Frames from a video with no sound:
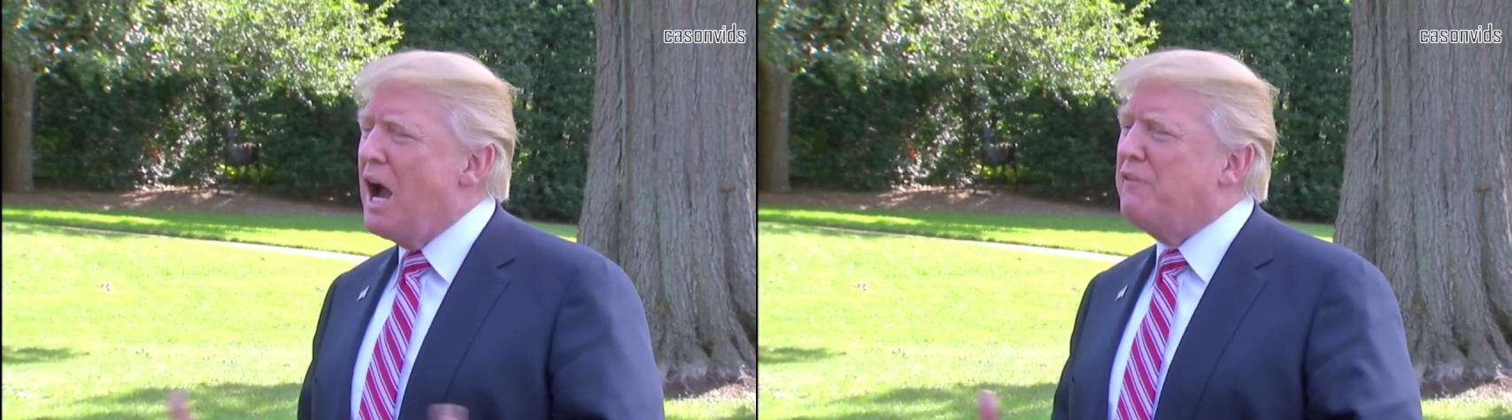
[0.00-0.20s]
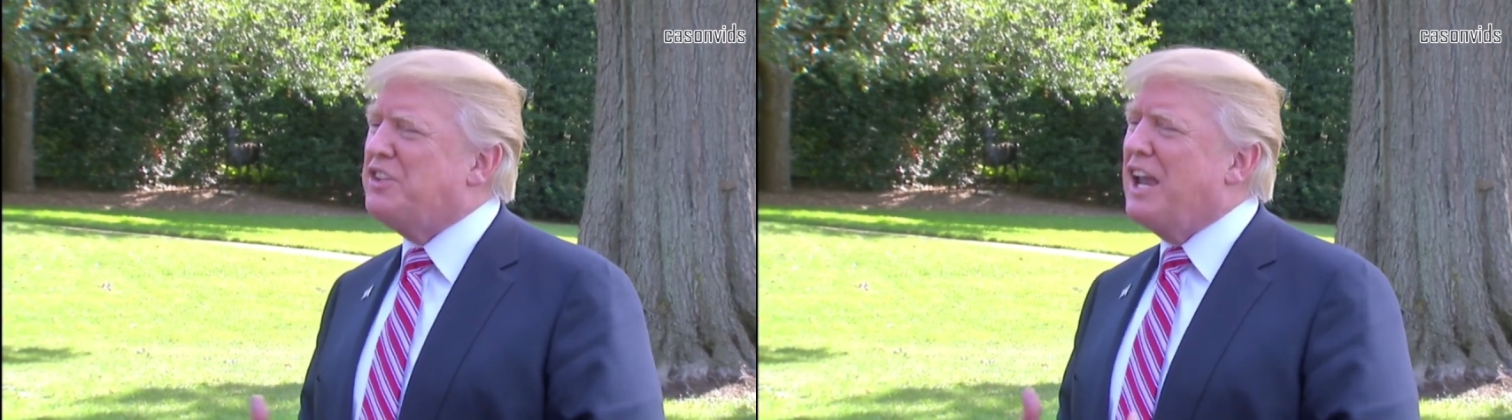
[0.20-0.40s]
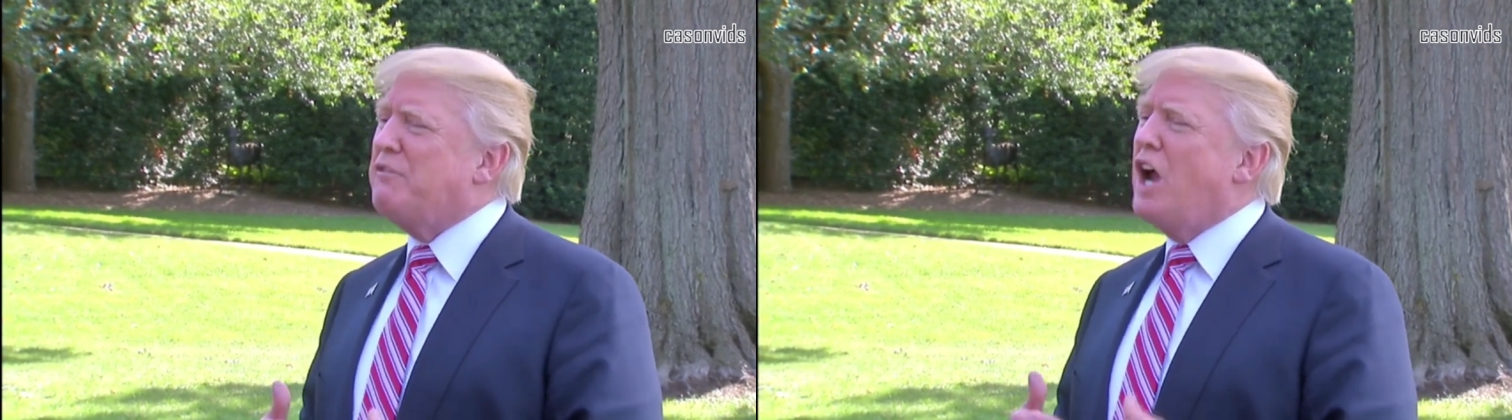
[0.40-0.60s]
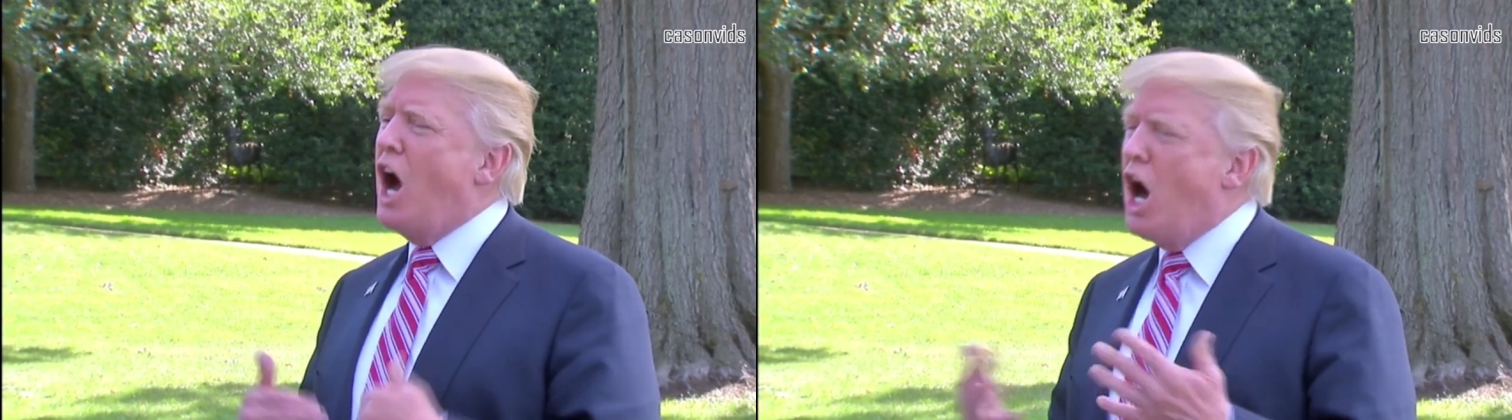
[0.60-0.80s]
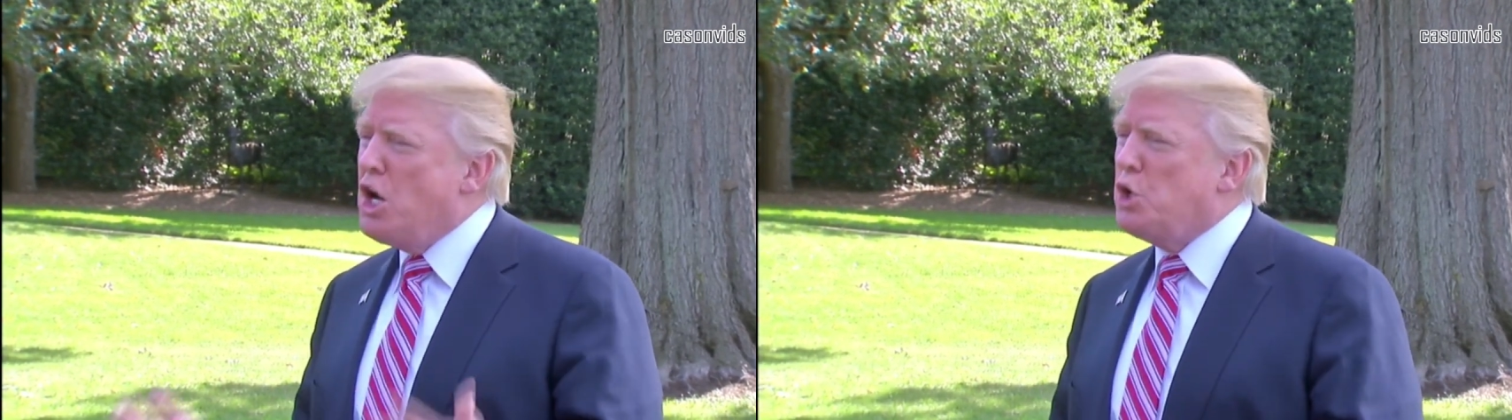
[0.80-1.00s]
I've saved
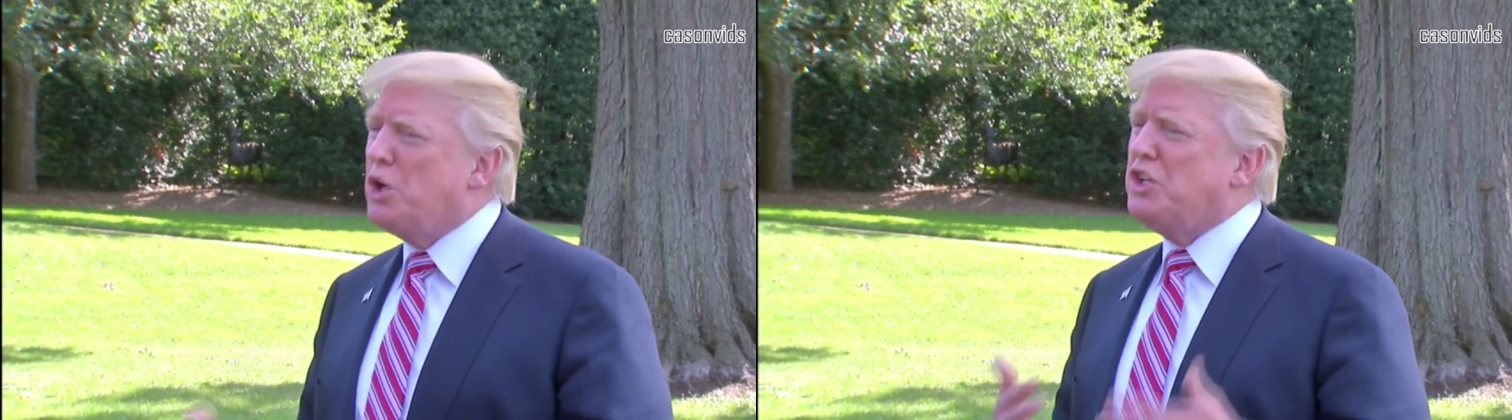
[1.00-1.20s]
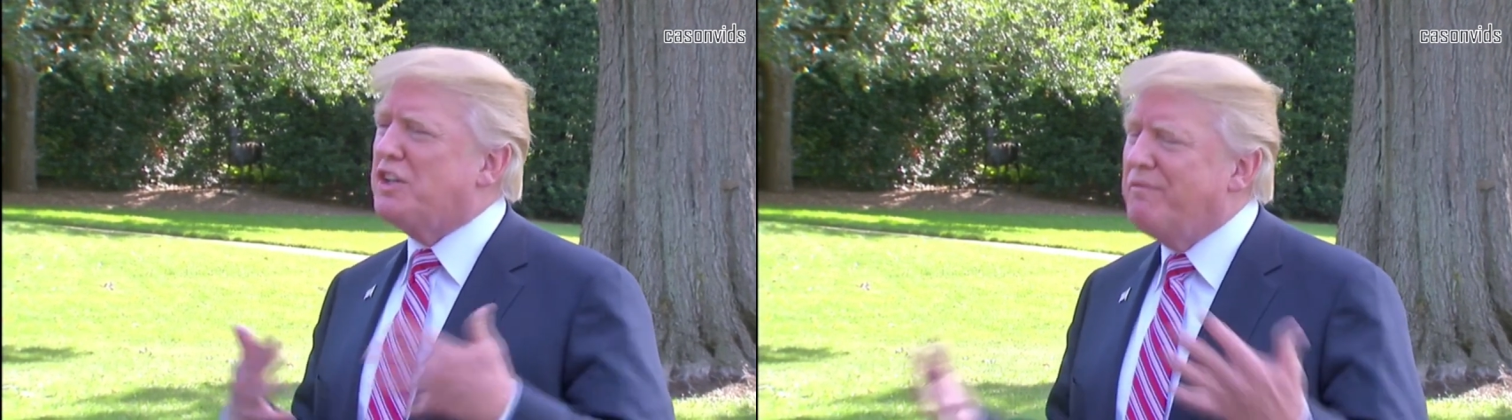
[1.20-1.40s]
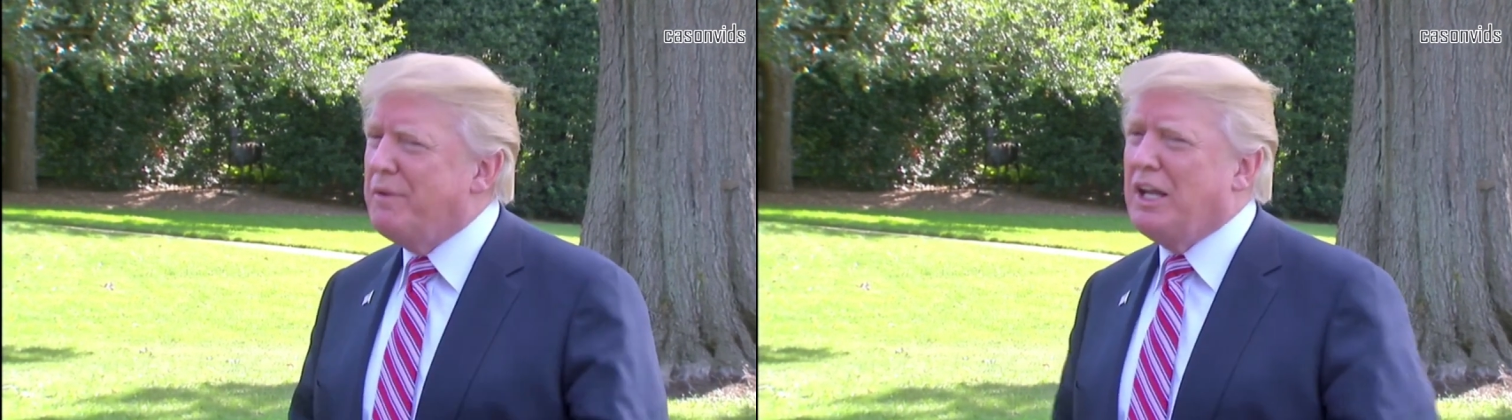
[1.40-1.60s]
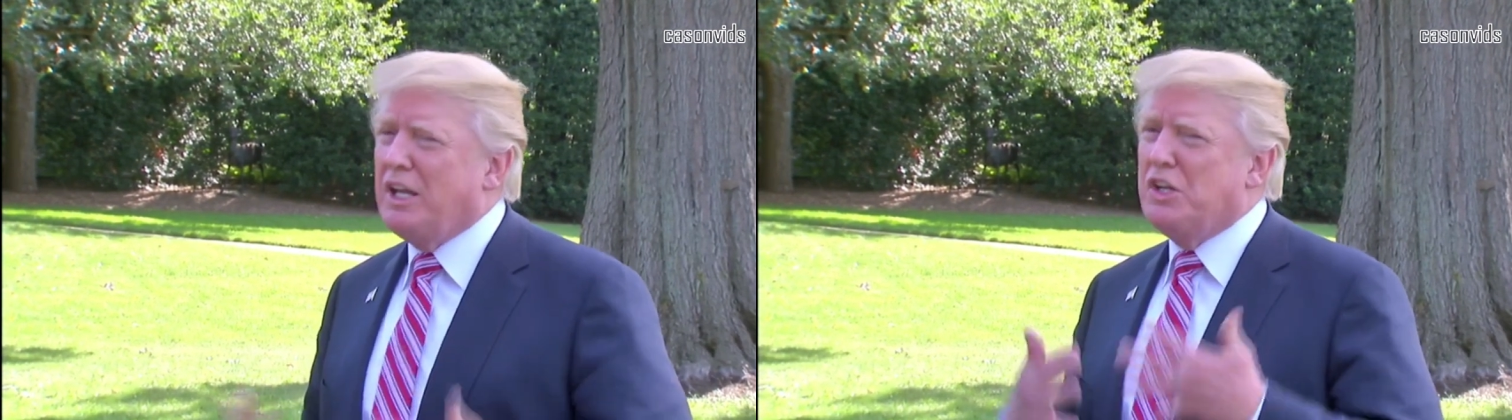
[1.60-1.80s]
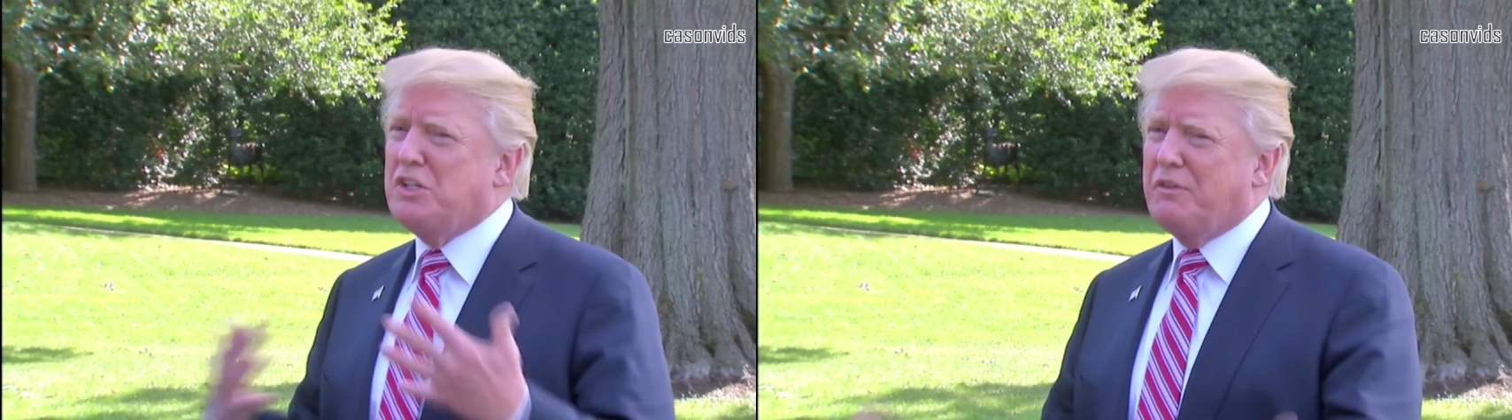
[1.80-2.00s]
hundreds of
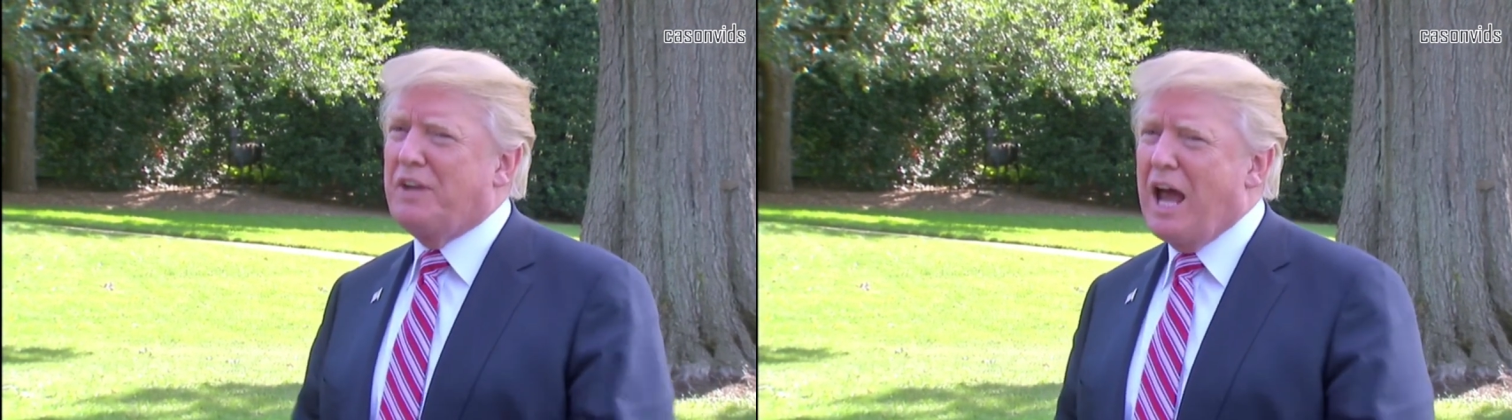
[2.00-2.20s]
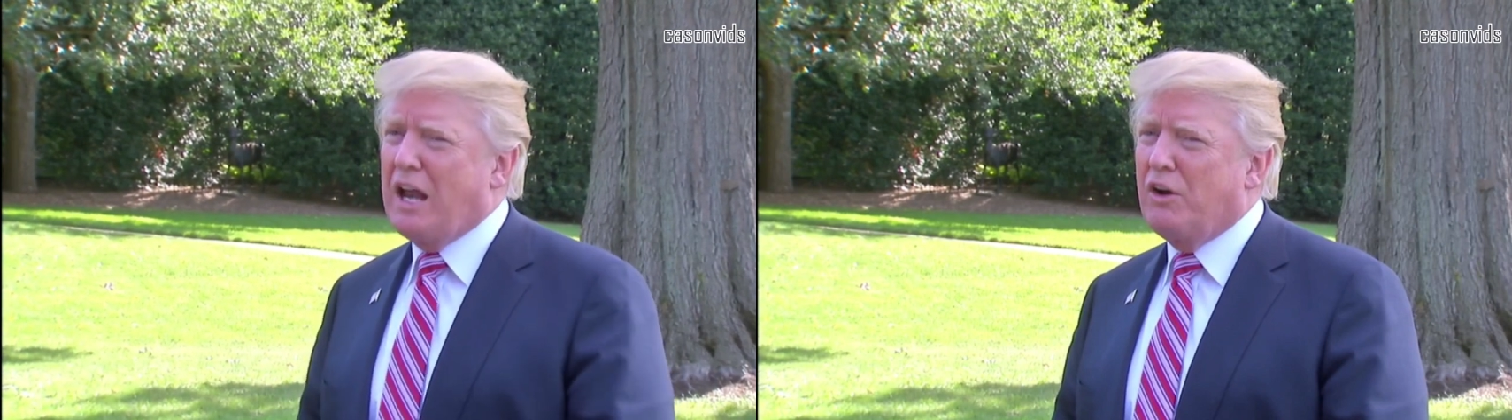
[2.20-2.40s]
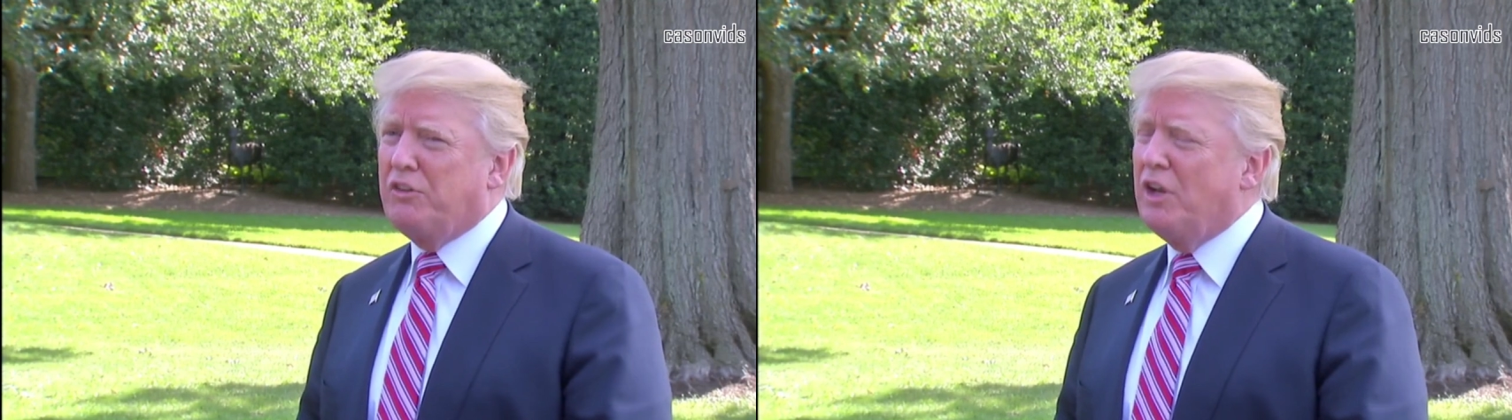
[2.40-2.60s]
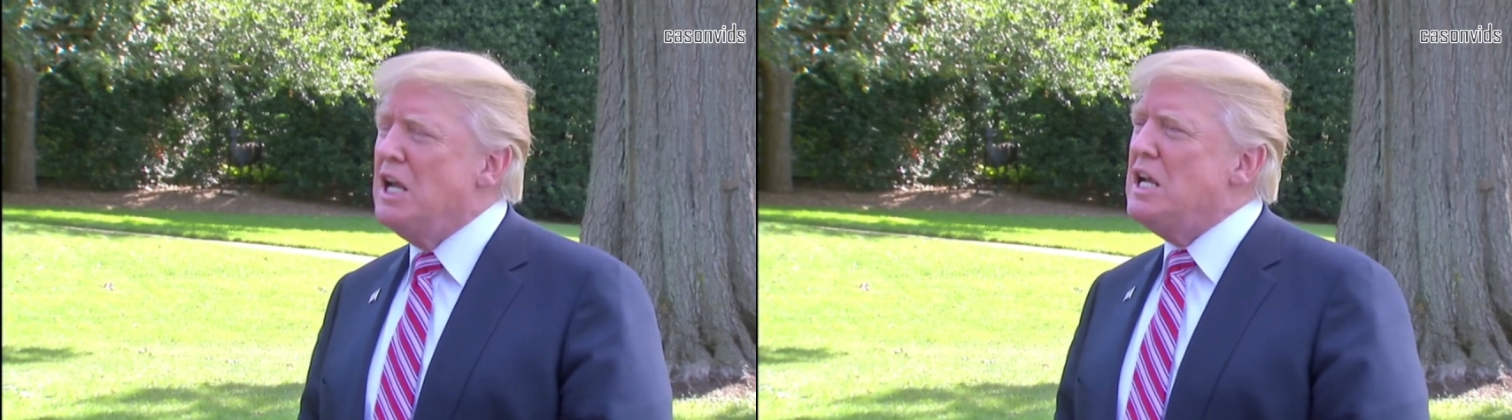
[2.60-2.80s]
millions of dollars.